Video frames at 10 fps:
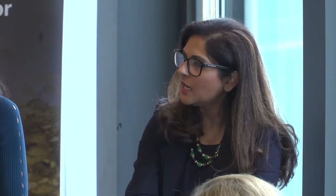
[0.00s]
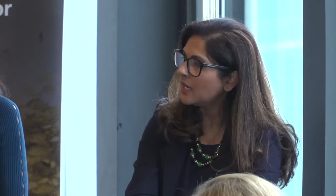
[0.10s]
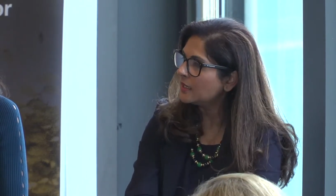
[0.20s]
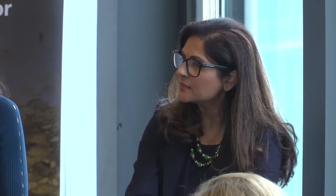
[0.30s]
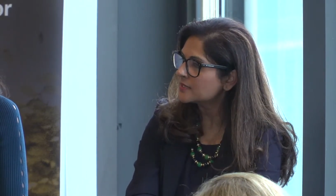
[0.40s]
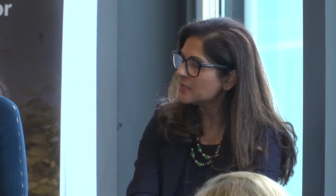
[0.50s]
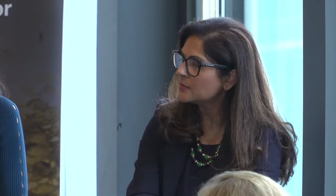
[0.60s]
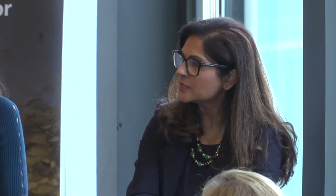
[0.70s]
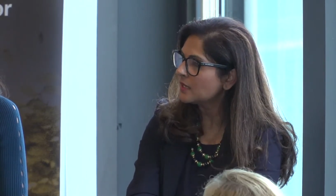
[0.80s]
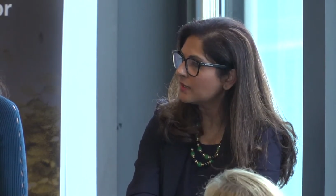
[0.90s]
and it
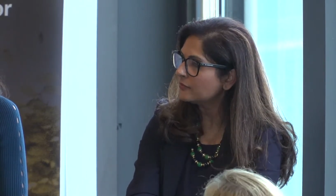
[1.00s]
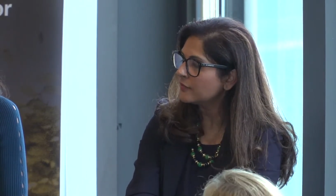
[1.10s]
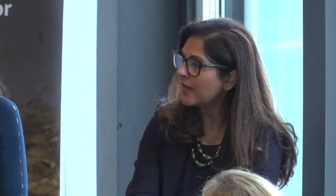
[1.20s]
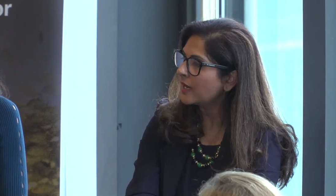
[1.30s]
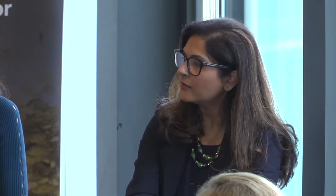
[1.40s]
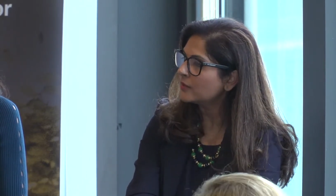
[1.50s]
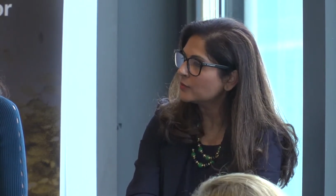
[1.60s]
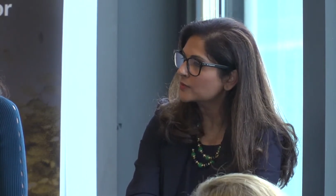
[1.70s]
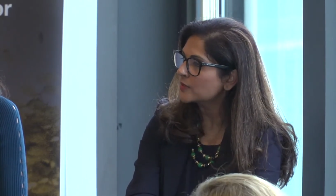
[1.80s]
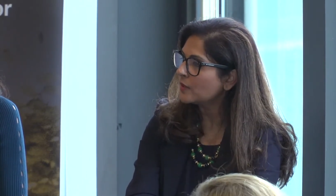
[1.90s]
seems unfair and
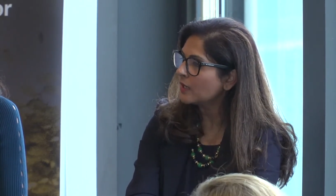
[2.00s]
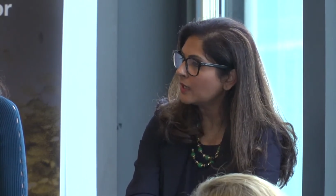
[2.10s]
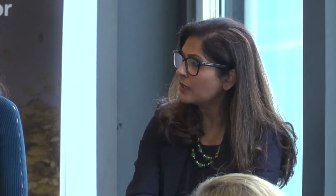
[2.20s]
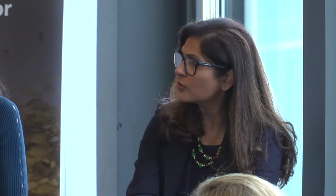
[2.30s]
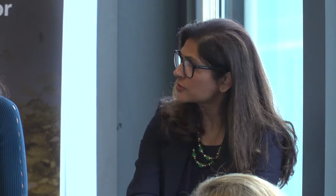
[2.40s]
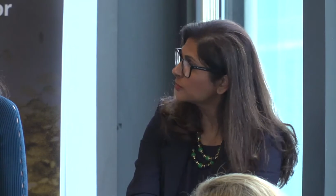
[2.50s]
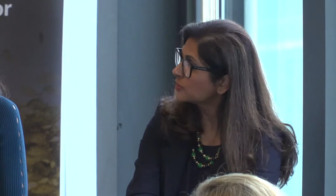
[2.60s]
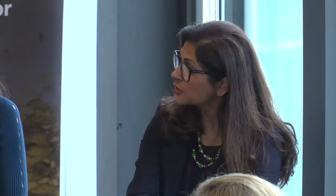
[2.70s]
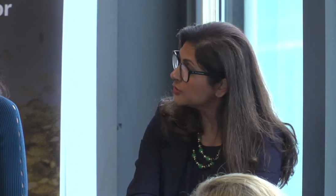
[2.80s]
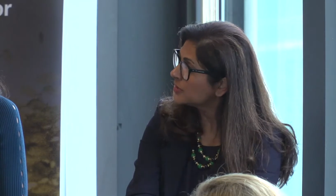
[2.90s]
also a lost
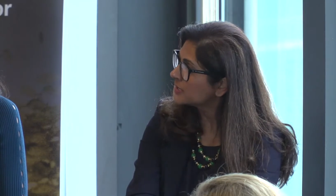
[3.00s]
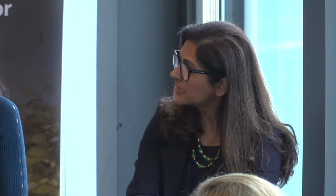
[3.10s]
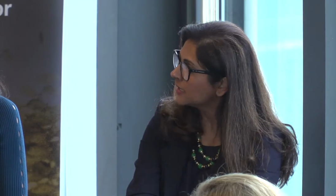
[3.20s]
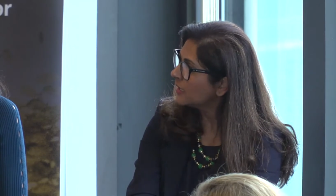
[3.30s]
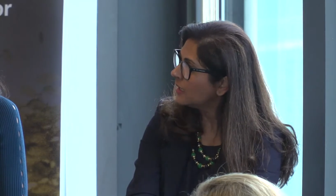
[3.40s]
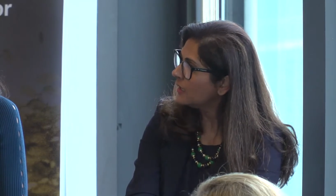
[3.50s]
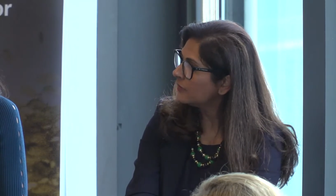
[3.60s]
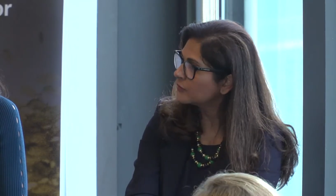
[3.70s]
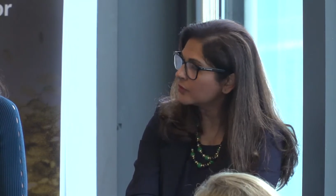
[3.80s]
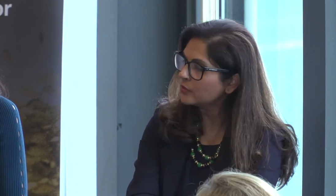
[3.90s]
opportunity
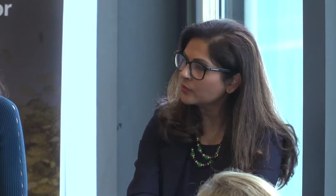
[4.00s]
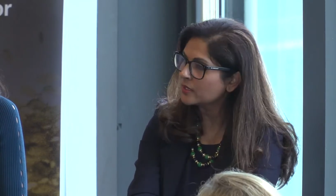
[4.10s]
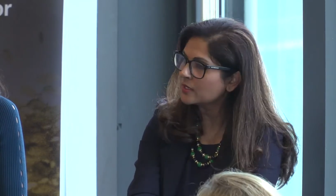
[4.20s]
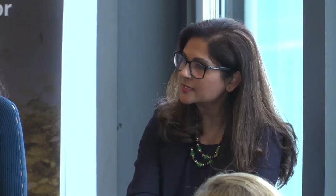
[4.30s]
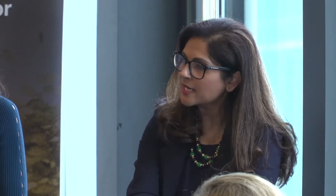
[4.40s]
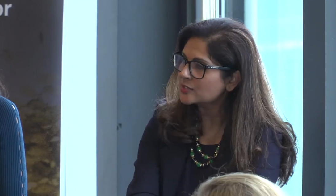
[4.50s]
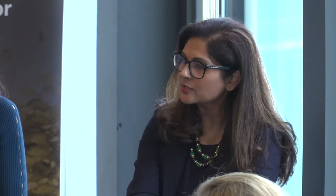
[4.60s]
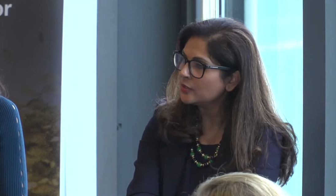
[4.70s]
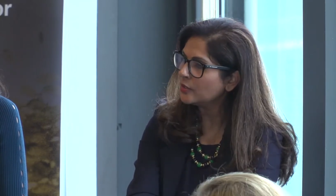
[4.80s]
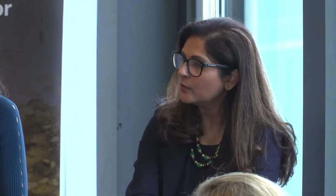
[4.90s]
for an
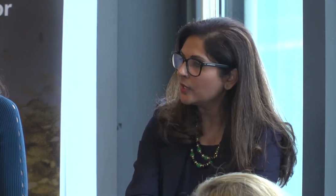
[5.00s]
organisation.